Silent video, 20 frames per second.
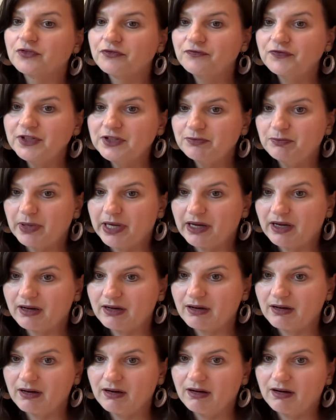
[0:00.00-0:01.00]
feedback.
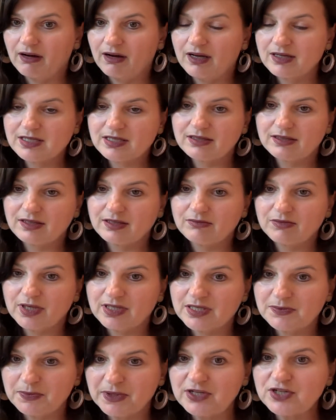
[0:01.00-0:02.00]
Ask them,
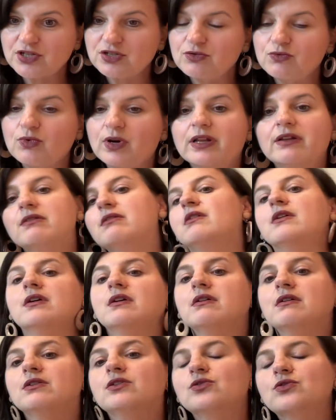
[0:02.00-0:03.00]
especially when
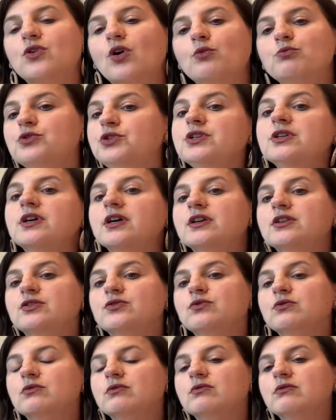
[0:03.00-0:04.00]
you
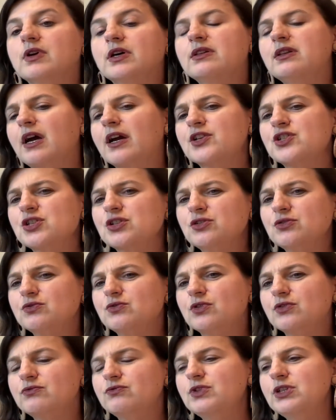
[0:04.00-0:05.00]
communicate, and actually you
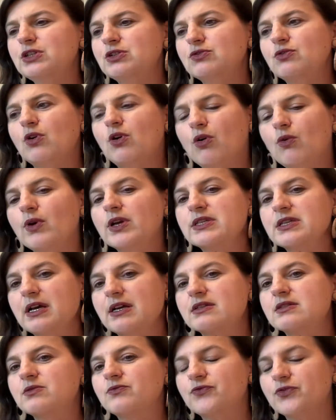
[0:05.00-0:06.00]
don't need to always
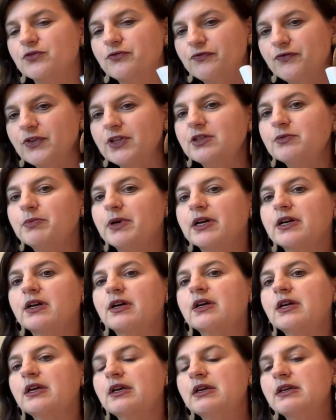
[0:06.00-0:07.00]
ask them for feedback.
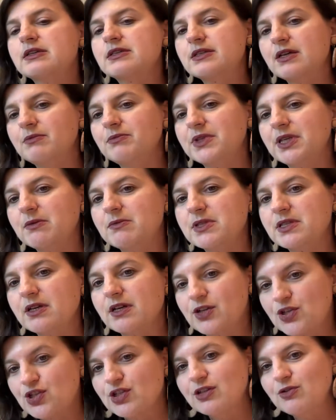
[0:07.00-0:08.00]
Sometimes
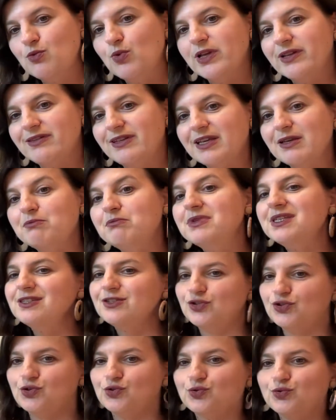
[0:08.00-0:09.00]
actually when they
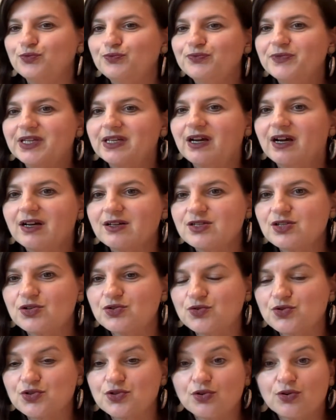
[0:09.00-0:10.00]
meet you, they ask
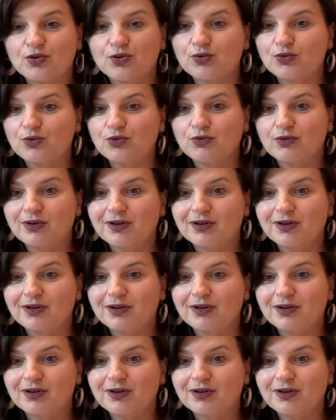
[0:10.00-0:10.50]
you, so